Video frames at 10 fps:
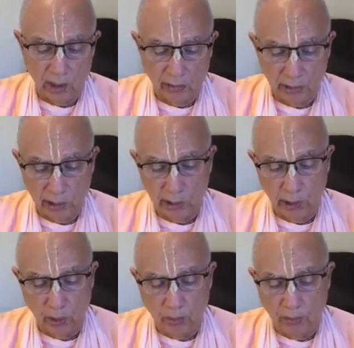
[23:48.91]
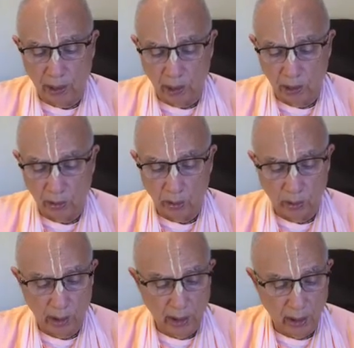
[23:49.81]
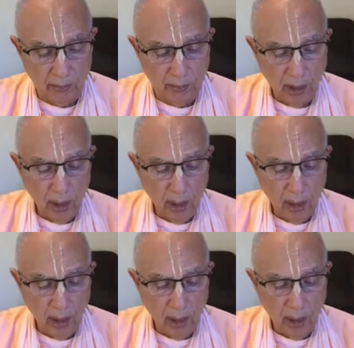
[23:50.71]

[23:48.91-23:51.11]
I would still bear toward him